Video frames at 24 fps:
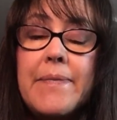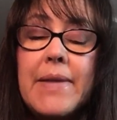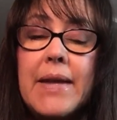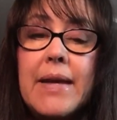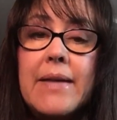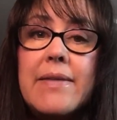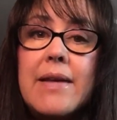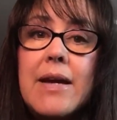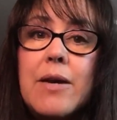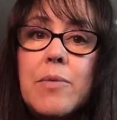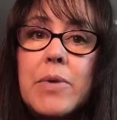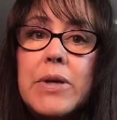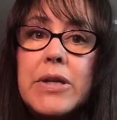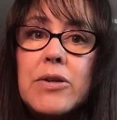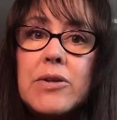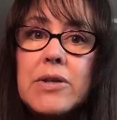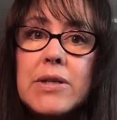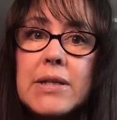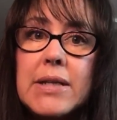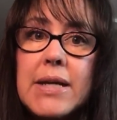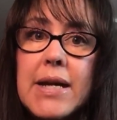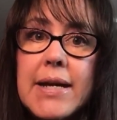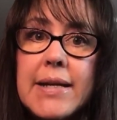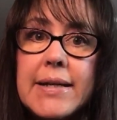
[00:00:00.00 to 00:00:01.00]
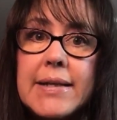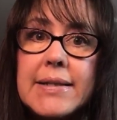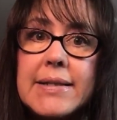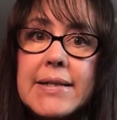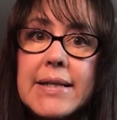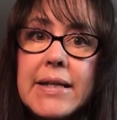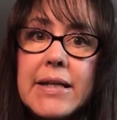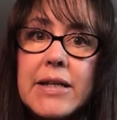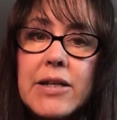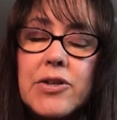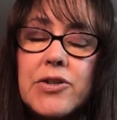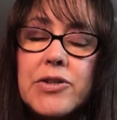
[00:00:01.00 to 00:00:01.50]
and that way you can kind of
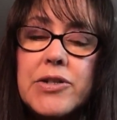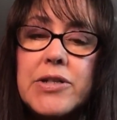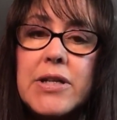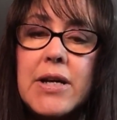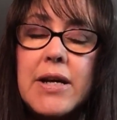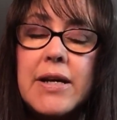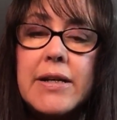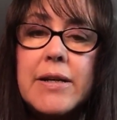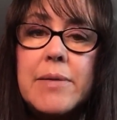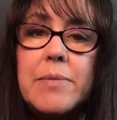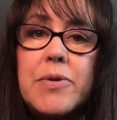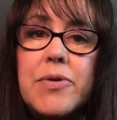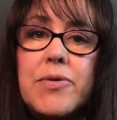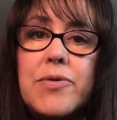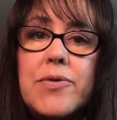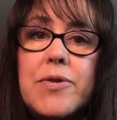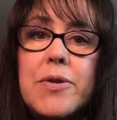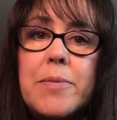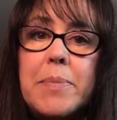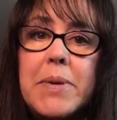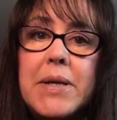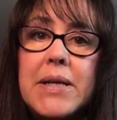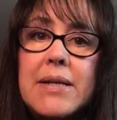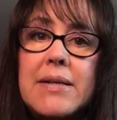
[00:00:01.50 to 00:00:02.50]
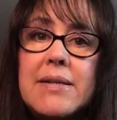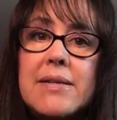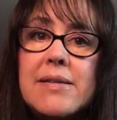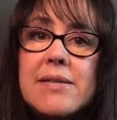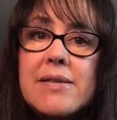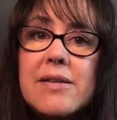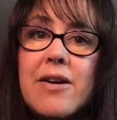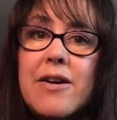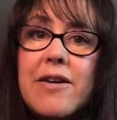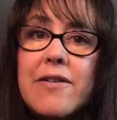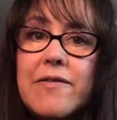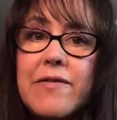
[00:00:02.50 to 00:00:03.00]
take your time through the pick and
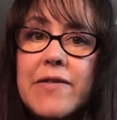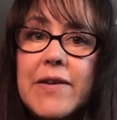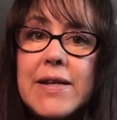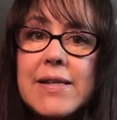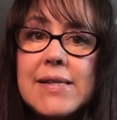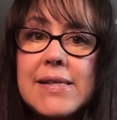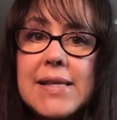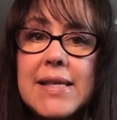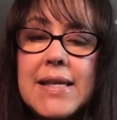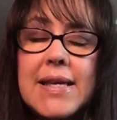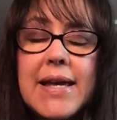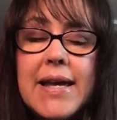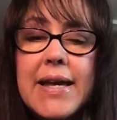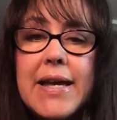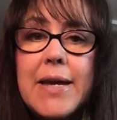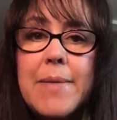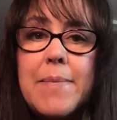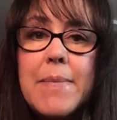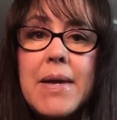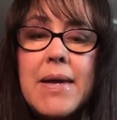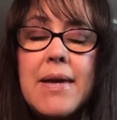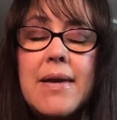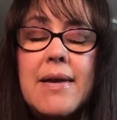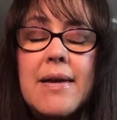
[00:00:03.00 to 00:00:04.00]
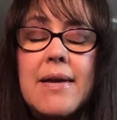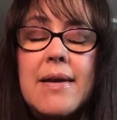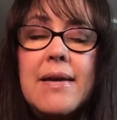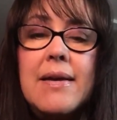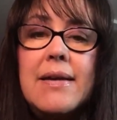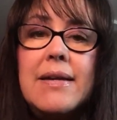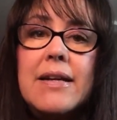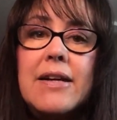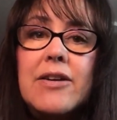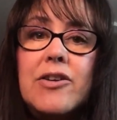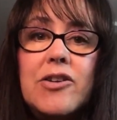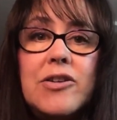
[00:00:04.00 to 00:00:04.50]
discard phase of the game.
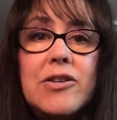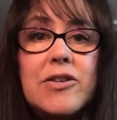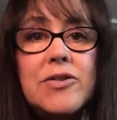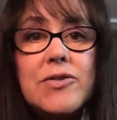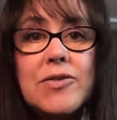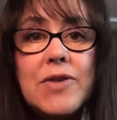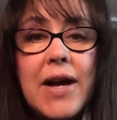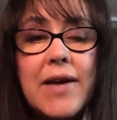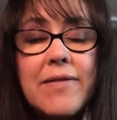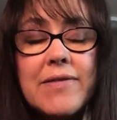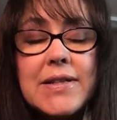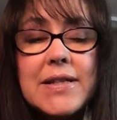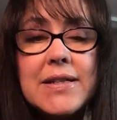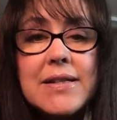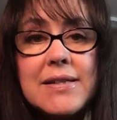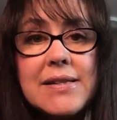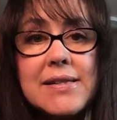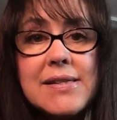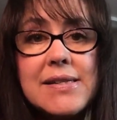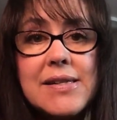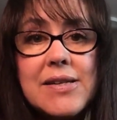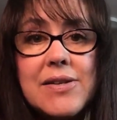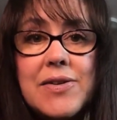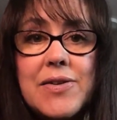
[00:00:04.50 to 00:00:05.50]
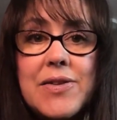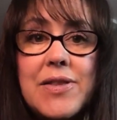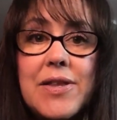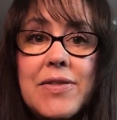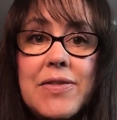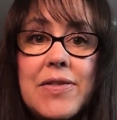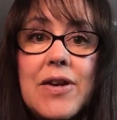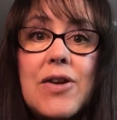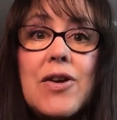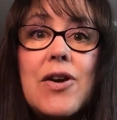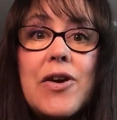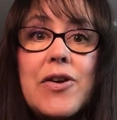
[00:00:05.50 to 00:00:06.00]
Now you do have to consider
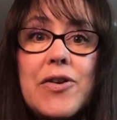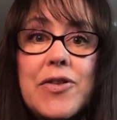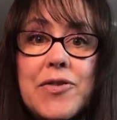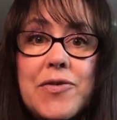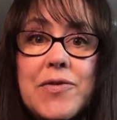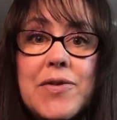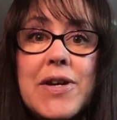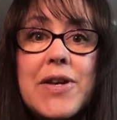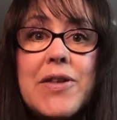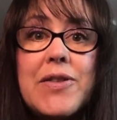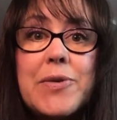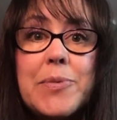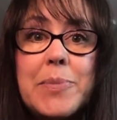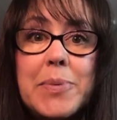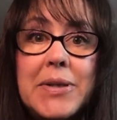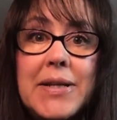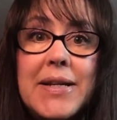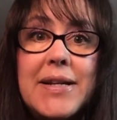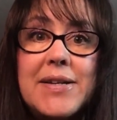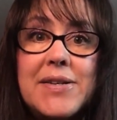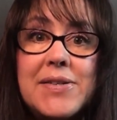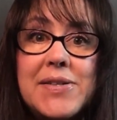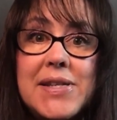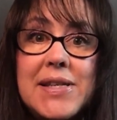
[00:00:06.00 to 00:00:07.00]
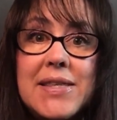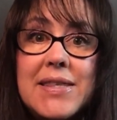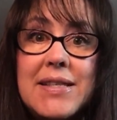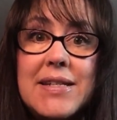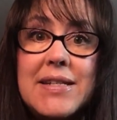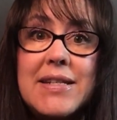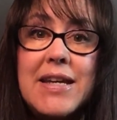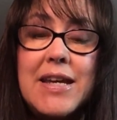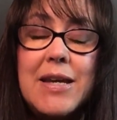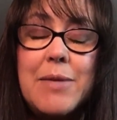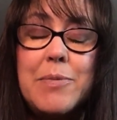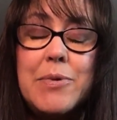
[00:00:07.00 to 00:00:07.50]
that there are three other players at the
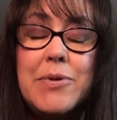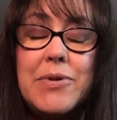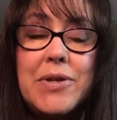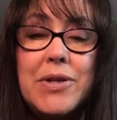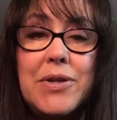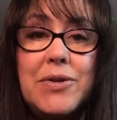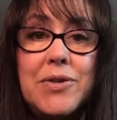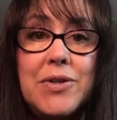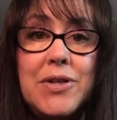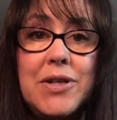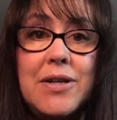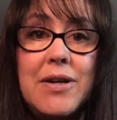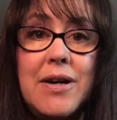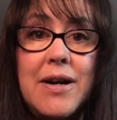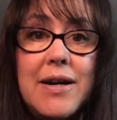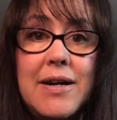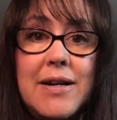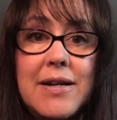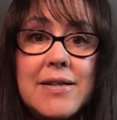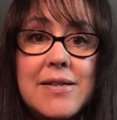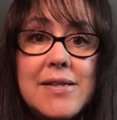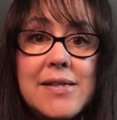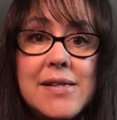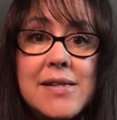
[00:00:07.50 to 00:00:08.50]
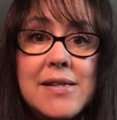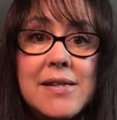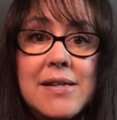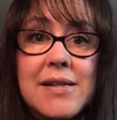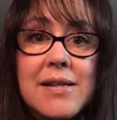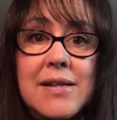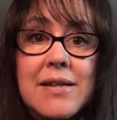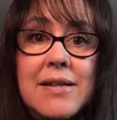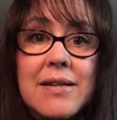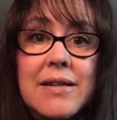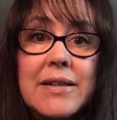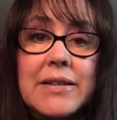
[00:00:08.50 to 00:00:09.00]
table that could cause
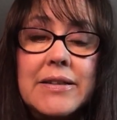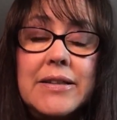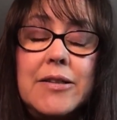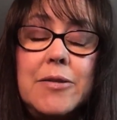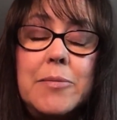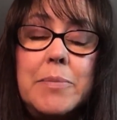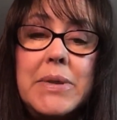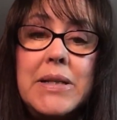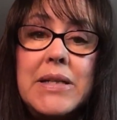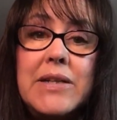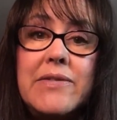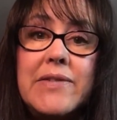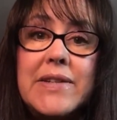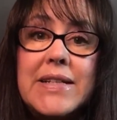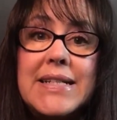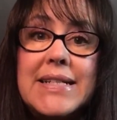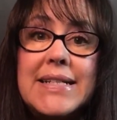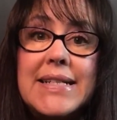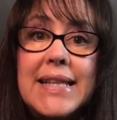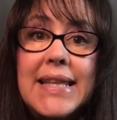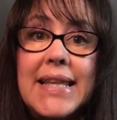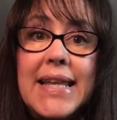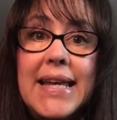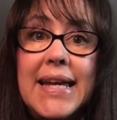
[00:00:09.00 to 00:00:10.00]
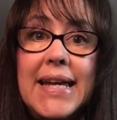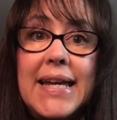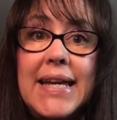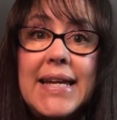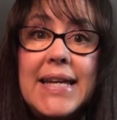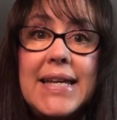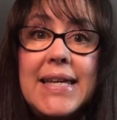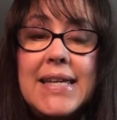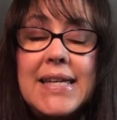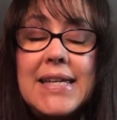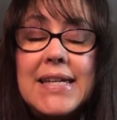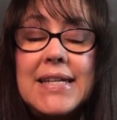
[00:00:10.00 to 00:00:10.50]
a little bit of a
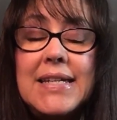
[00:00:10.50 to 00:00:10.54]
delay.